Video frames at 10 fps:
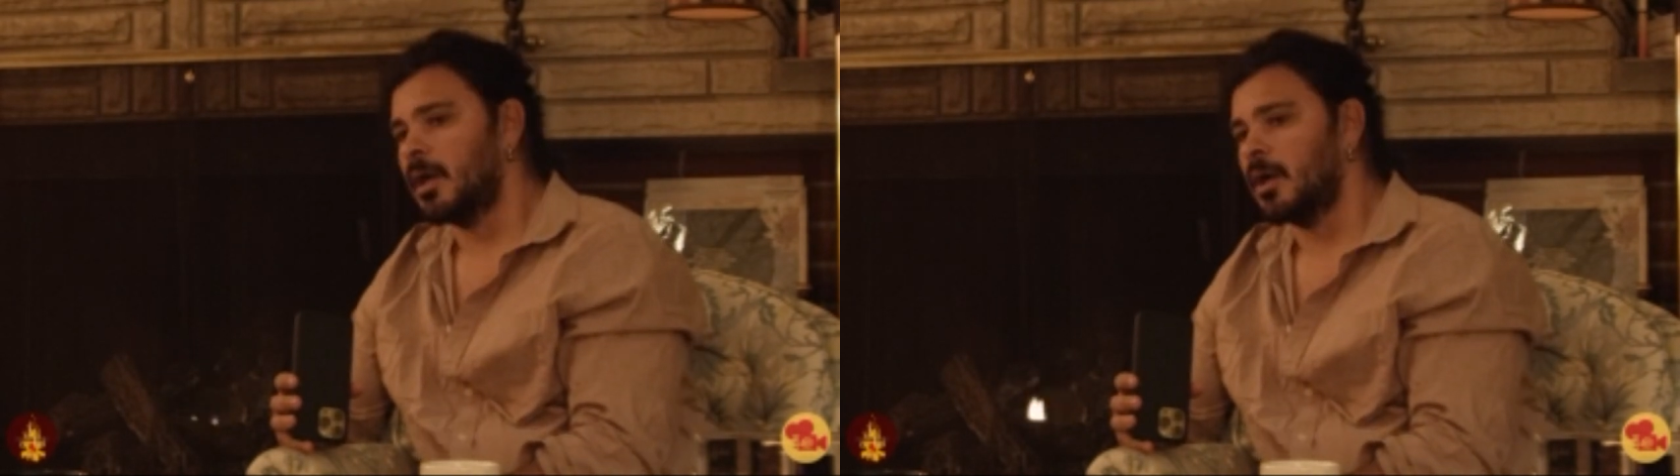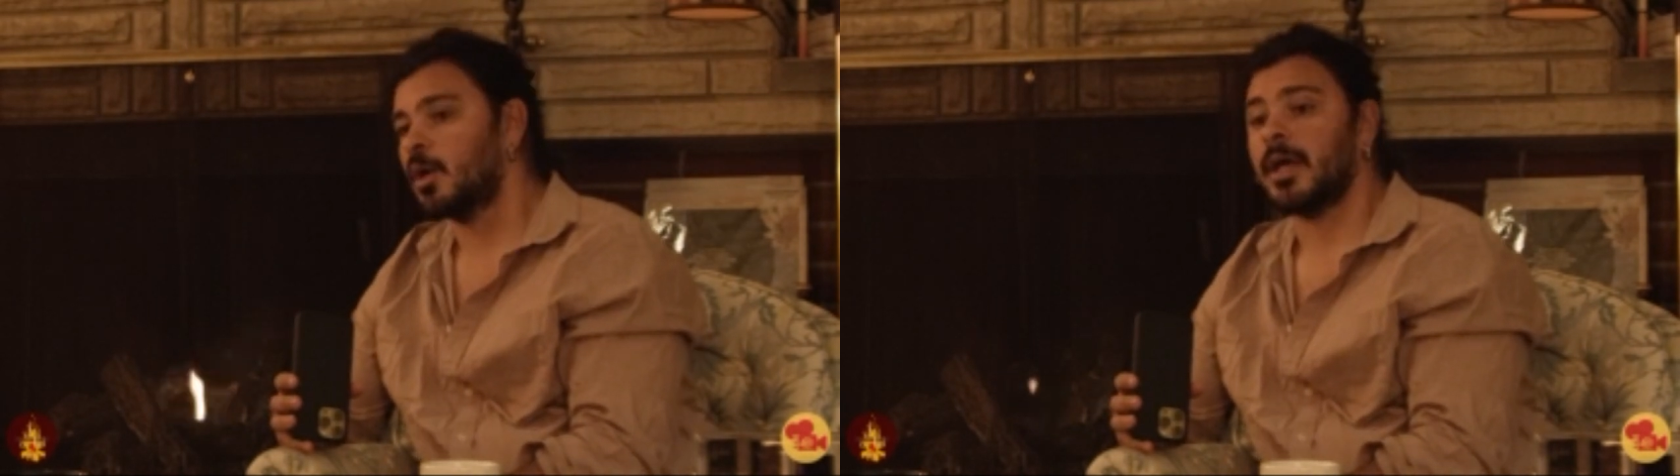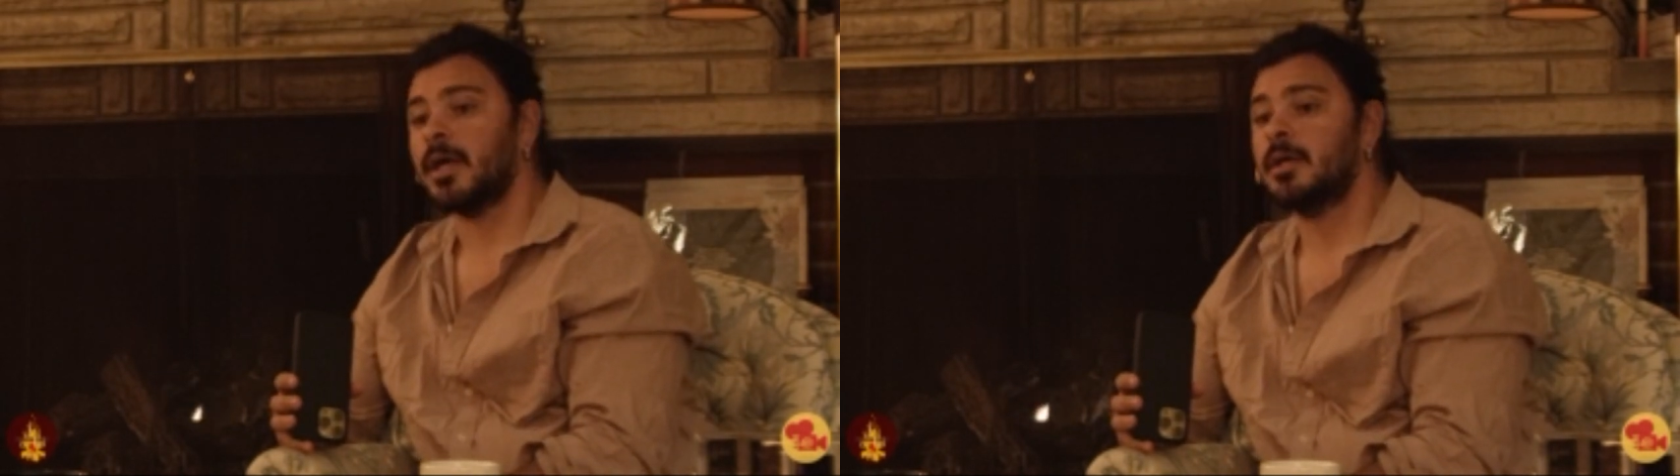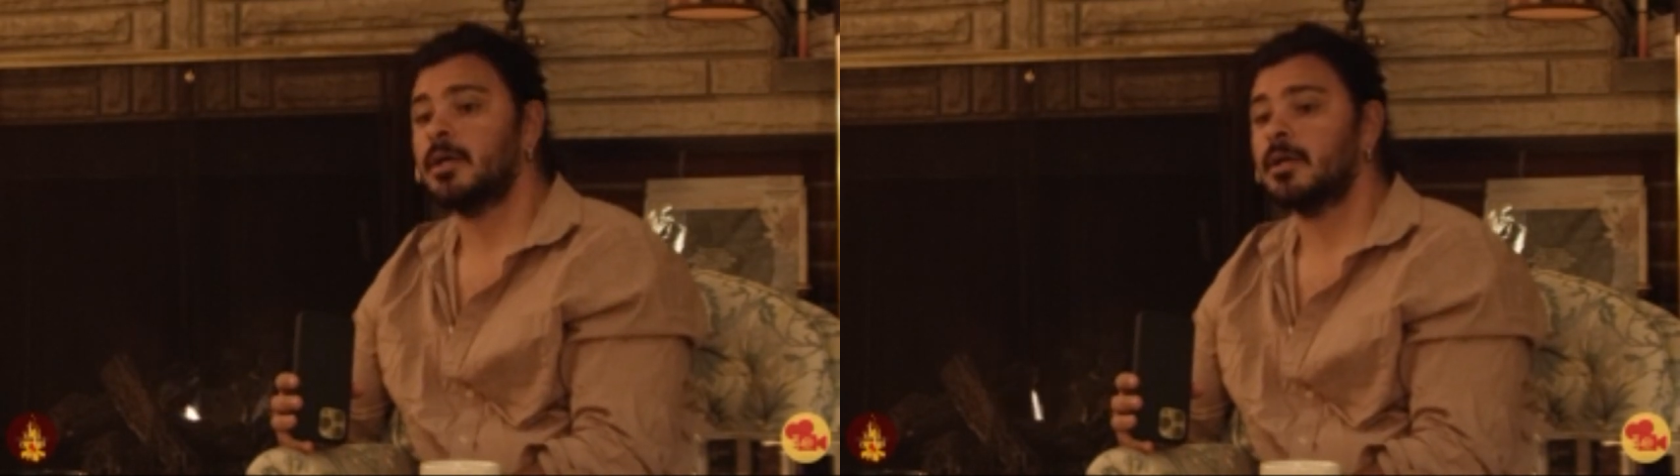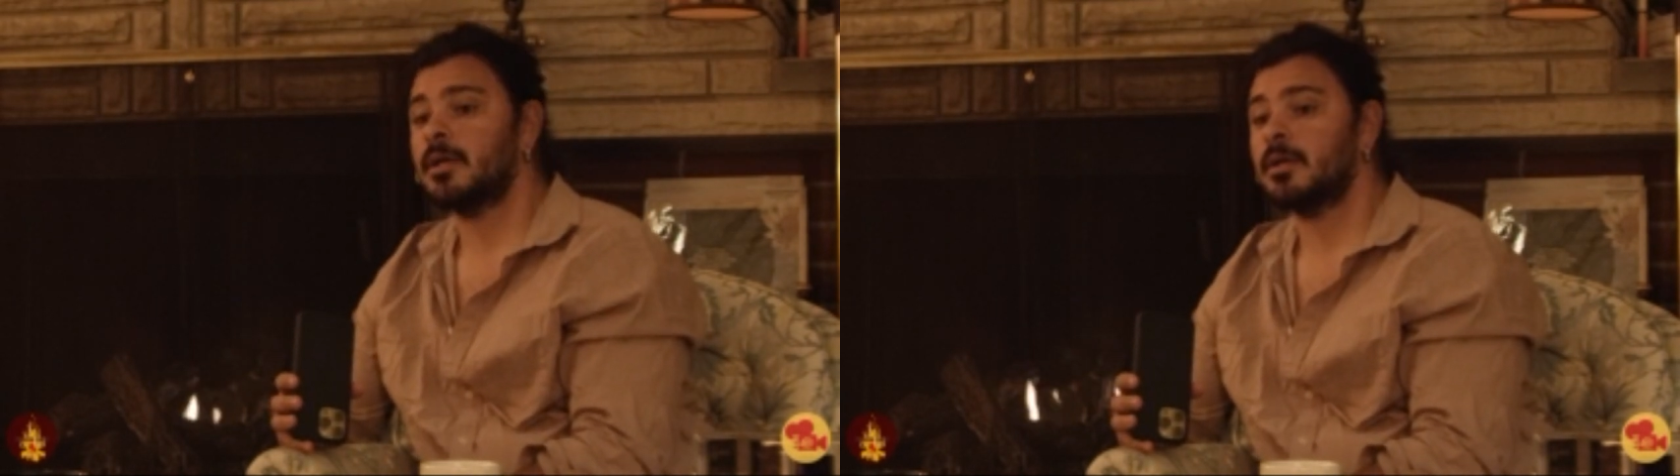Okay,
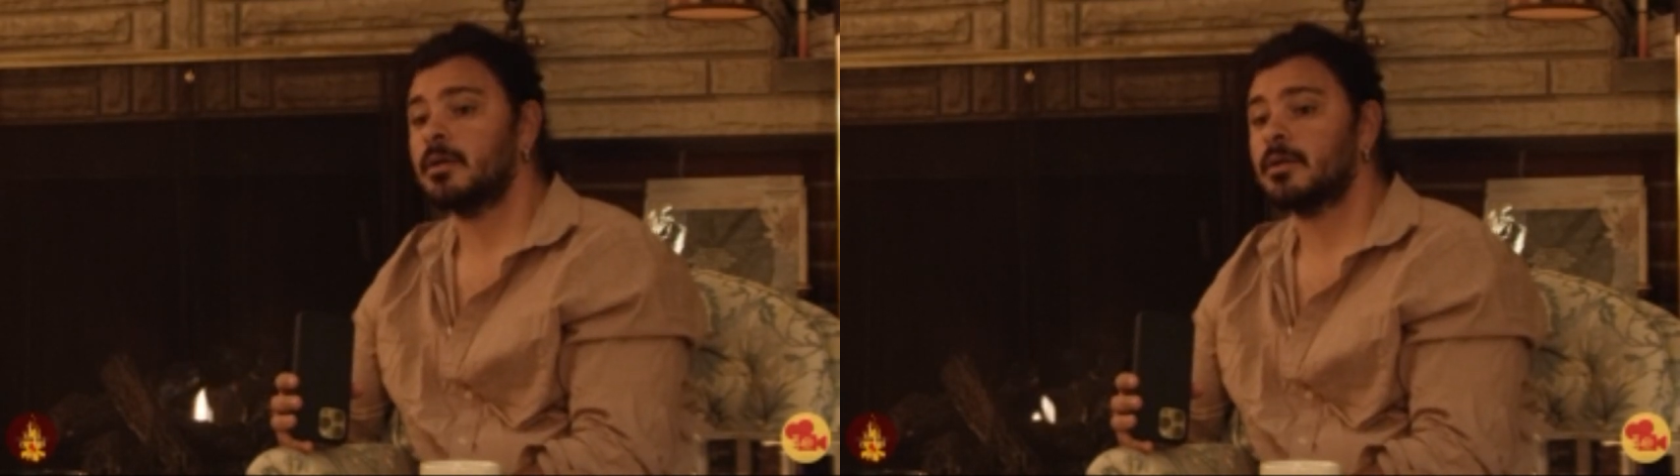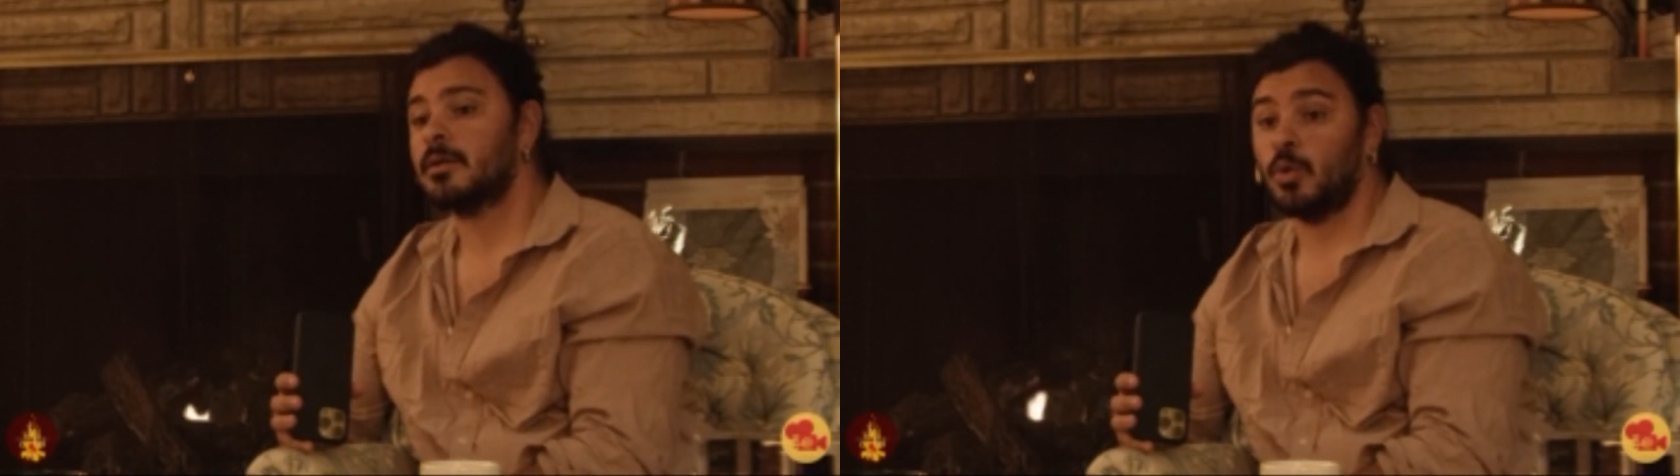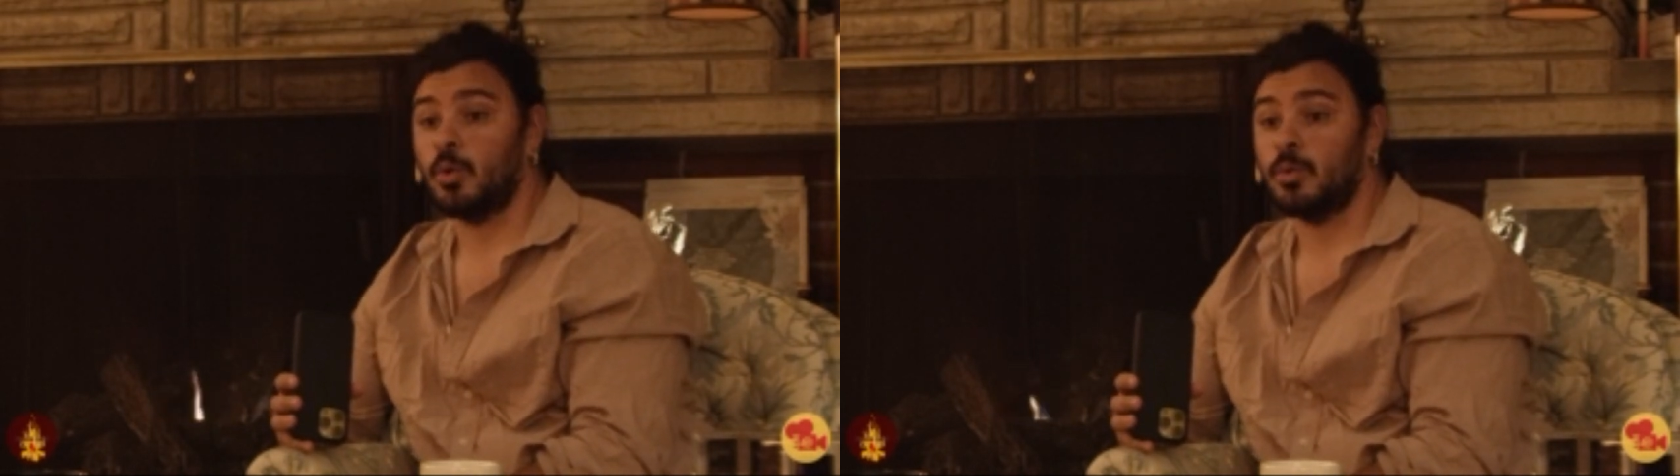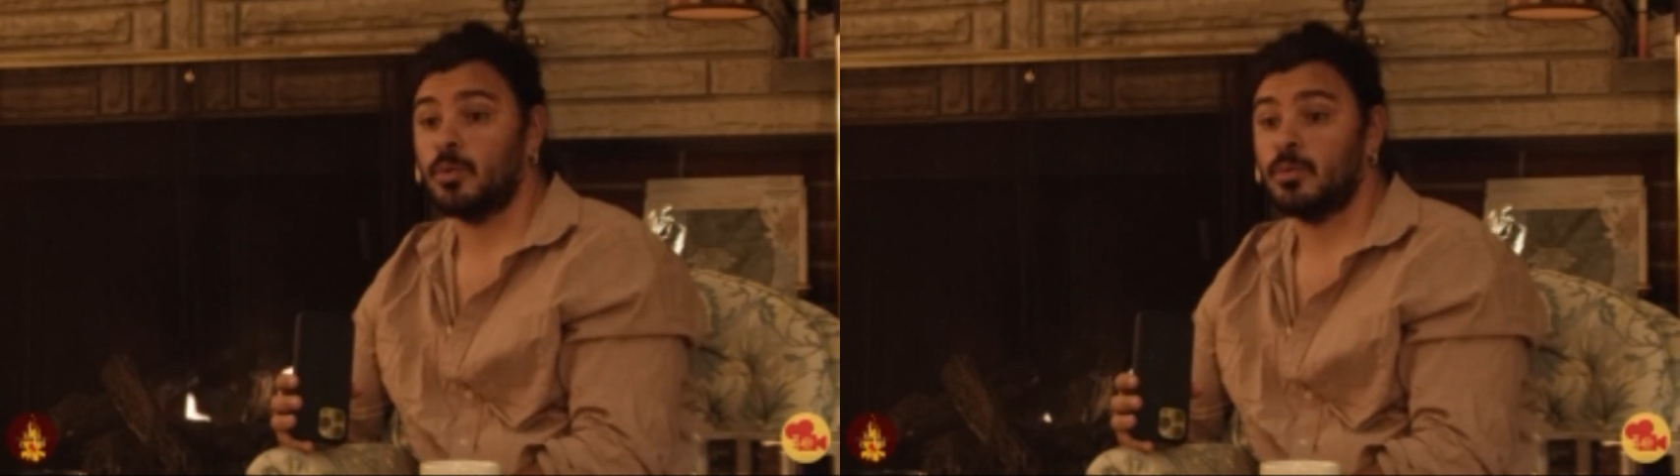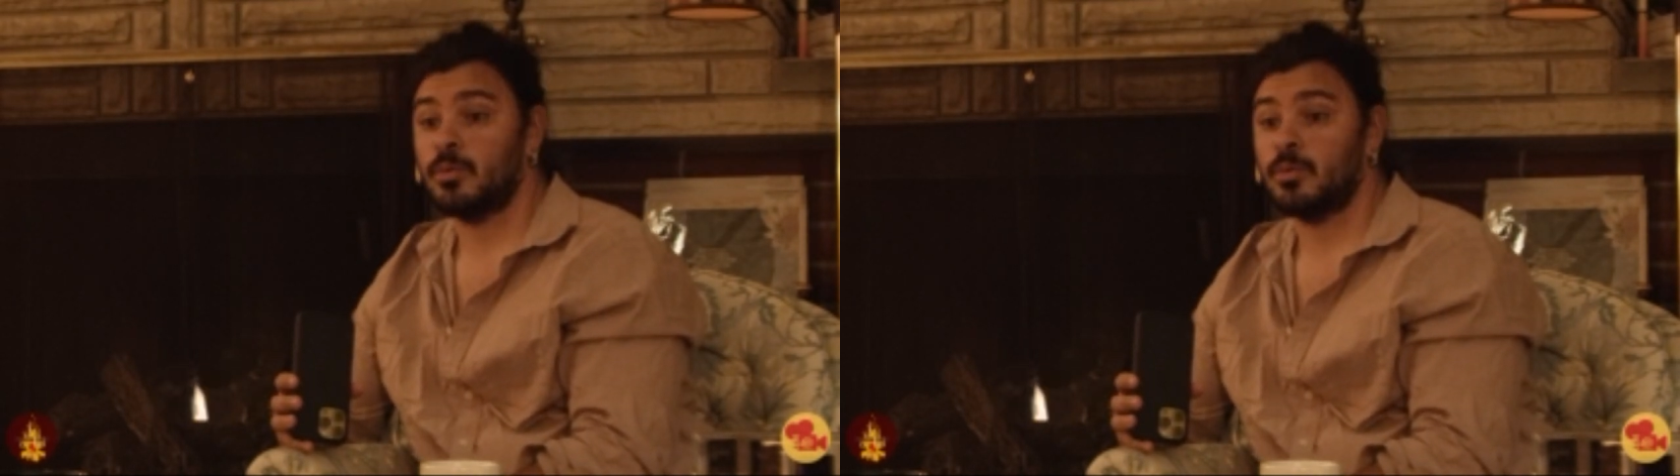cool.